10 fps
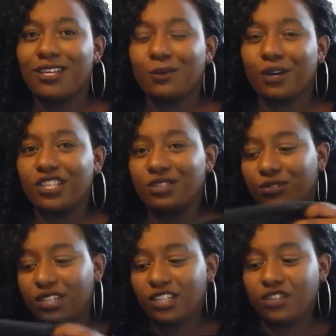but it's a
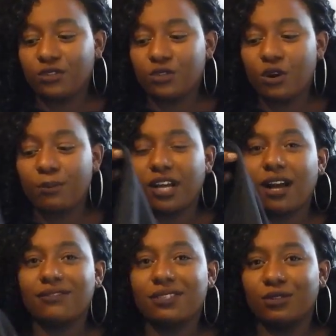really cute top. It
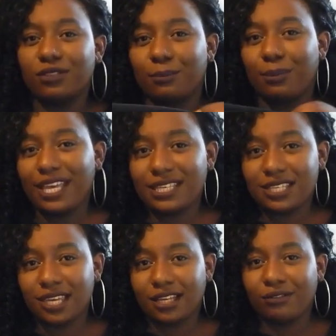comes with the
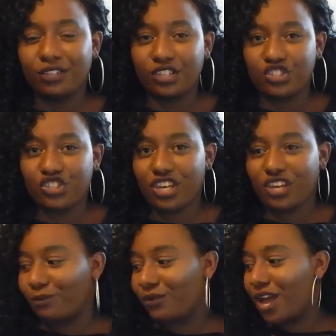basic for the
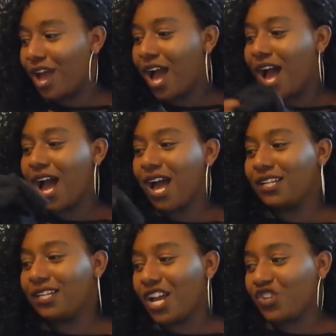gym,
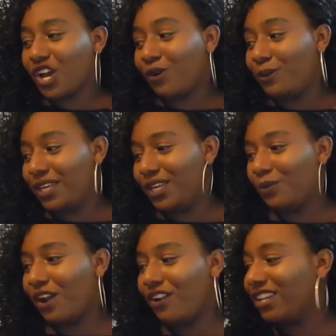and I shall be
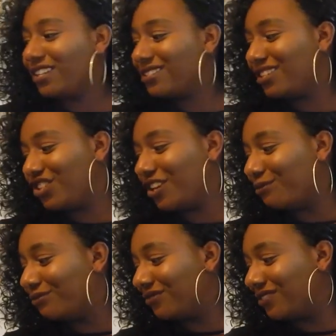wearing it to the
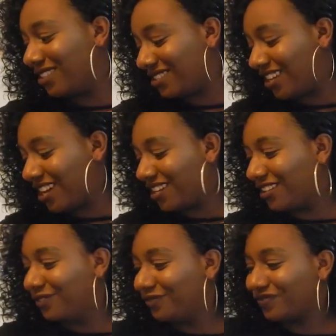gym this year.
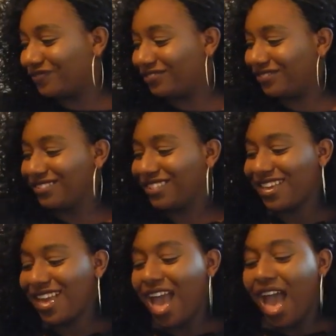
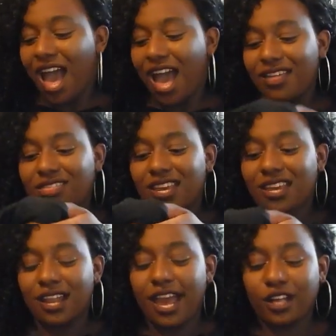And
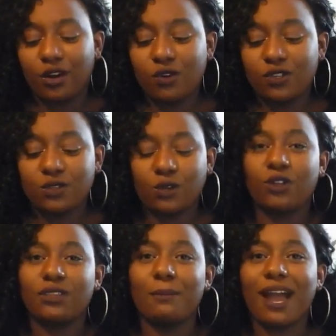then I also
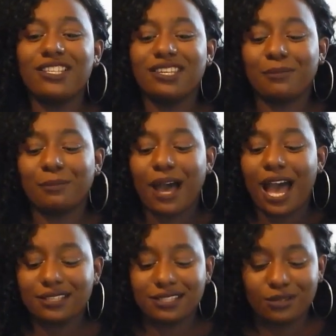got the matching
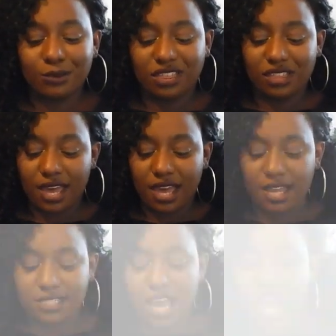pants with it.